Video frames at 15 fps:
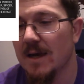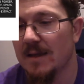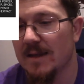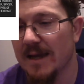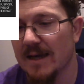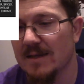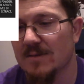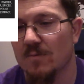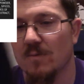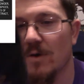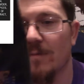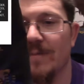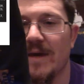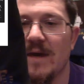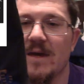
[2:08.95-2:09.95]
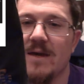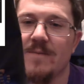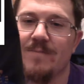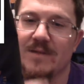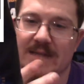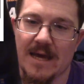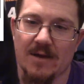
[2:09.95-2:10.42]
The next will be
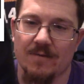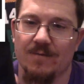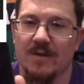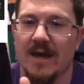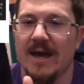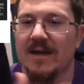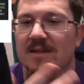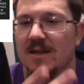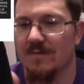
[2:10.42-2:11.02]
potato flakes,